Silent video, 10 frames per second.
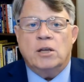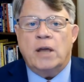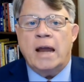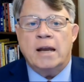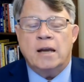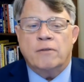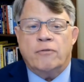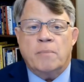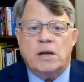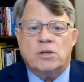Any
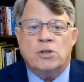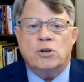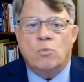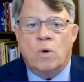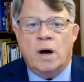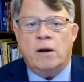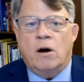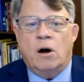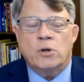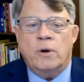information you want,
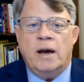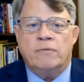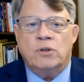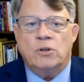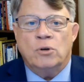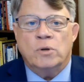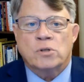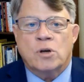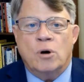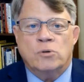all you have to do is
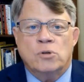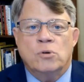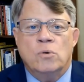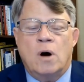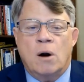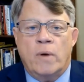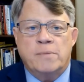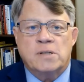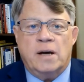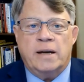go to our
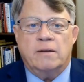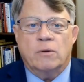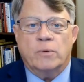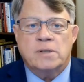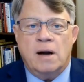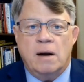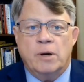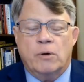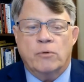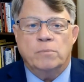website,
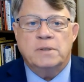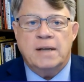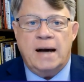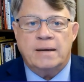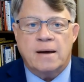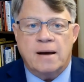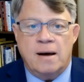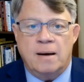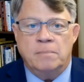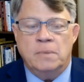
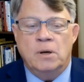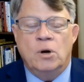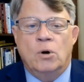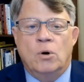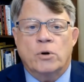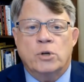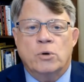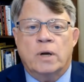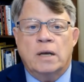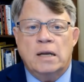theretirementgroup.com, or you
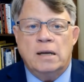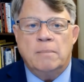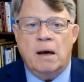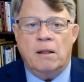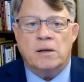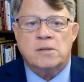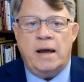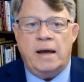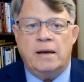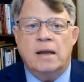can email us
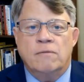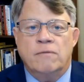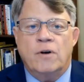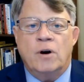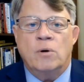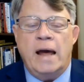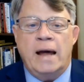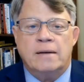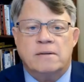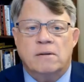at
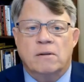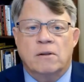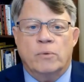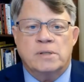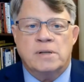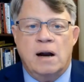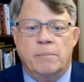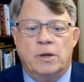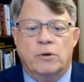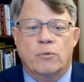
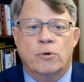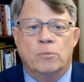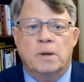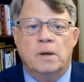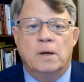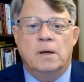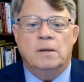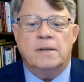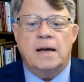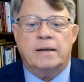
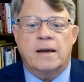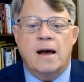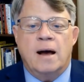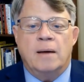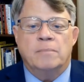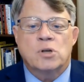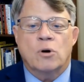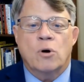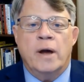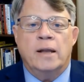info@theretirementgroup.com. So
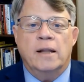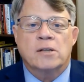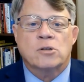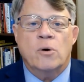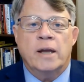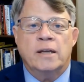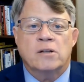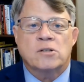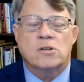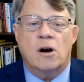let's go ahead and
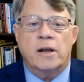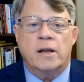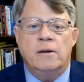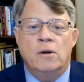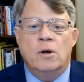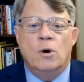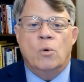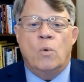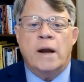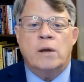get started.
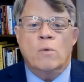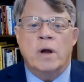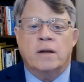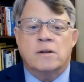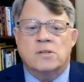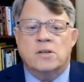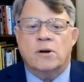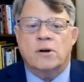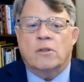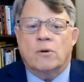Why do you want to
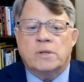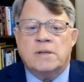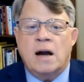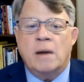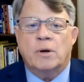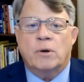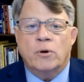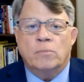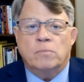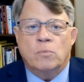consider the retirement
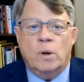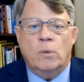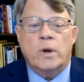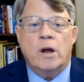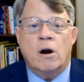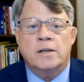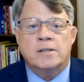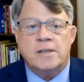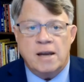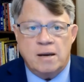group? Well, we are a
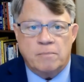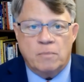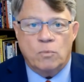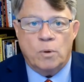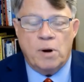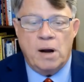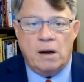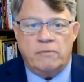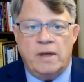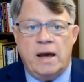team. We're proud
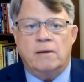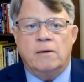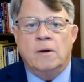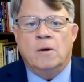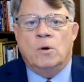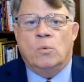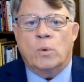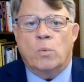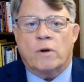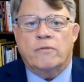of that. We
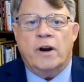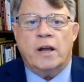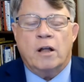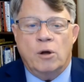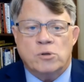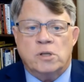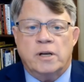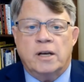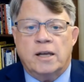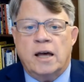work very
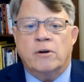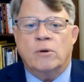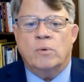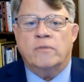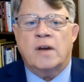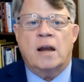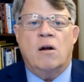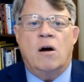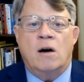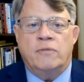closely together and we've got an
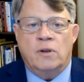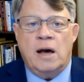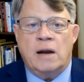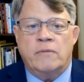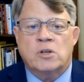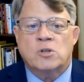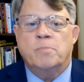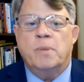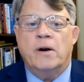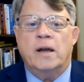awful lot of
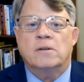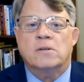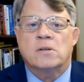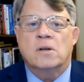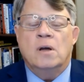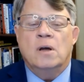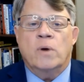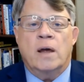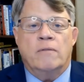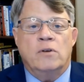experience.
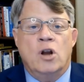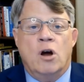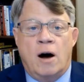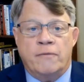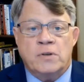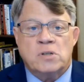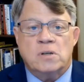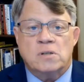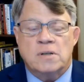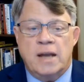We have
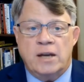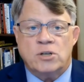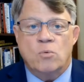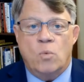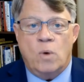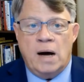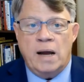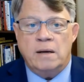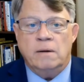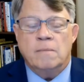offices nationwide.